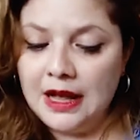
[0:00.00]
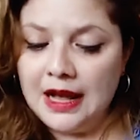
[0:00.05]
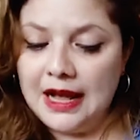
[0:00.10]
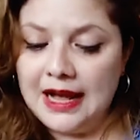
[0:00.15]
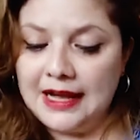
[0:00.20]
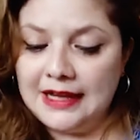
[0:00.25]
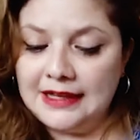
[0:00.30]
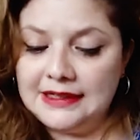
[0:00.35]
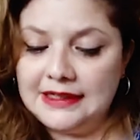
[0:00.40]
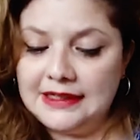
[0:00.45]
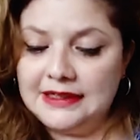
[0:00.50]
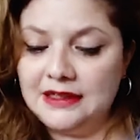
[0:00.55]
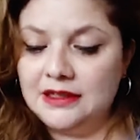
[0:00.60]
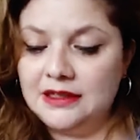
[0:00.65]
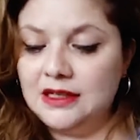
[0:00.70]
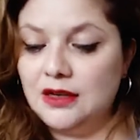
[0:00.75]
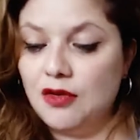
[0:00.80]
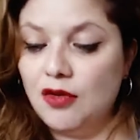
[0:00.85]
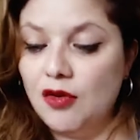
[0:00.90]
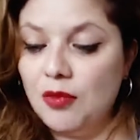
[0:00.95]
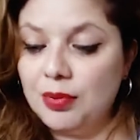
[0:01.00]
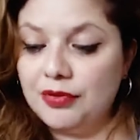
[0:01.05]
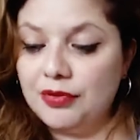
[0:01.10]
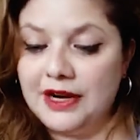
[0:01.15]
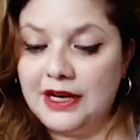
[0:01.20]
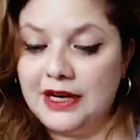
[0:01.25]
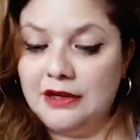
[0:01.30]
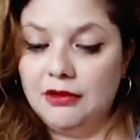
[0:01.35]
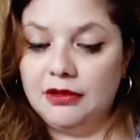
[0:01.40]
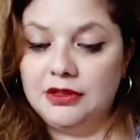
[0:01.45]
and it does
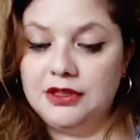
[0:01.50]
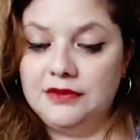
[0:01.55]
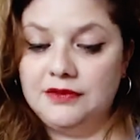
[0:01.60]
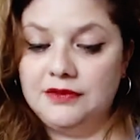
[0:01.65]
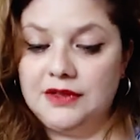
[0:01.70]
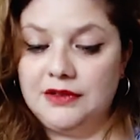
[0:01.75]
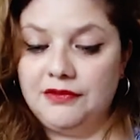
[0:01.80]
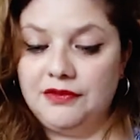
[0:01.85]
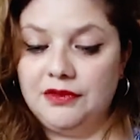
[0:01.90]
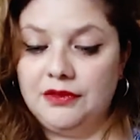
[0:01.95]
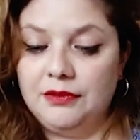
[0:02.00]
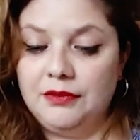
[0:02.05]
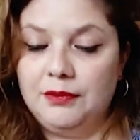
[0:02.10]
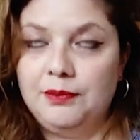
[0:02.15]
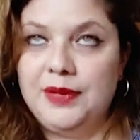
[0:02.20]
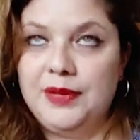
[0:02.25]
incorporate lots of different